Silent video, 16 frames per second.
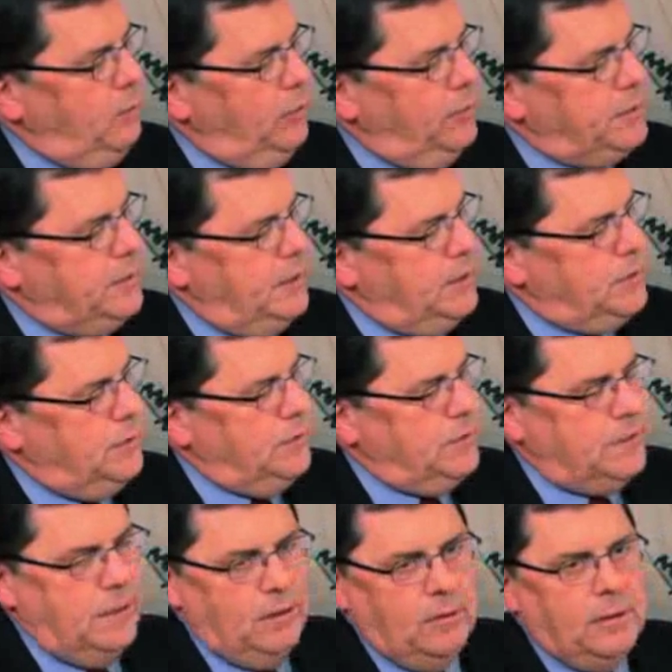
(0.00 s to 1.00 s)

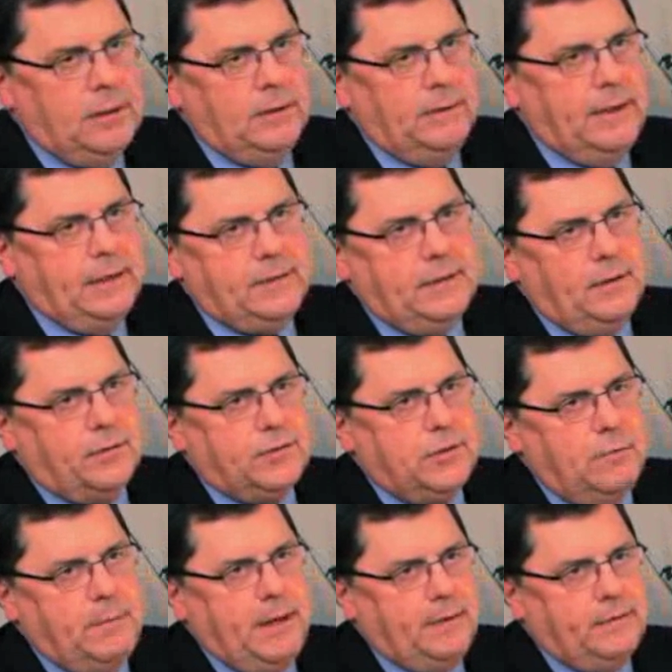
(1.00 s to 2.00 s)
stabilization. So that
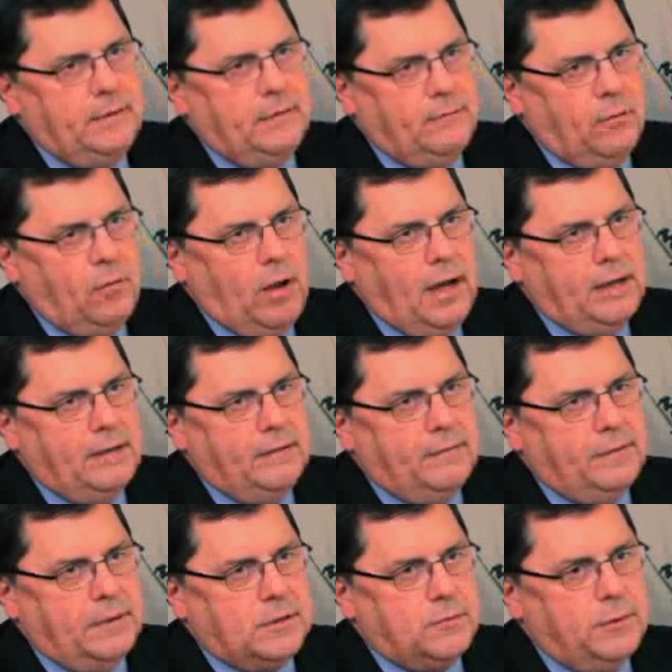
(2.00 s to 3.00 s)
tells you about the variety
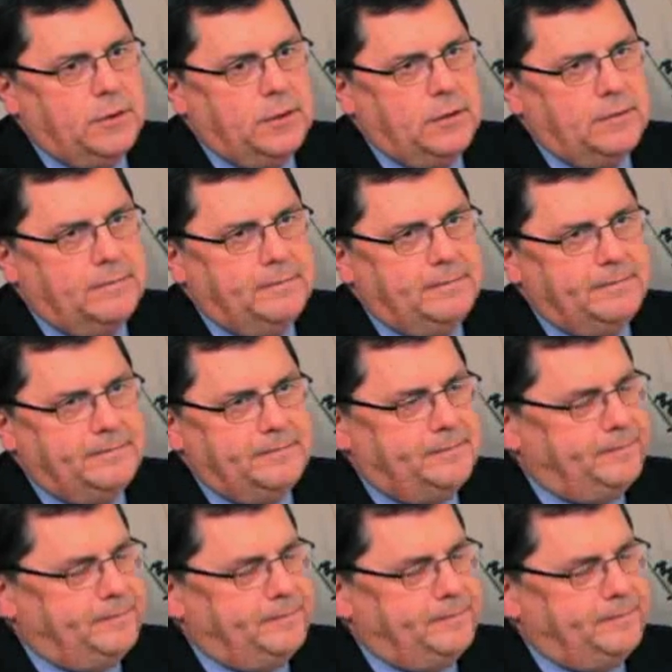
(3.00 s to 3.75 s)
of things we do.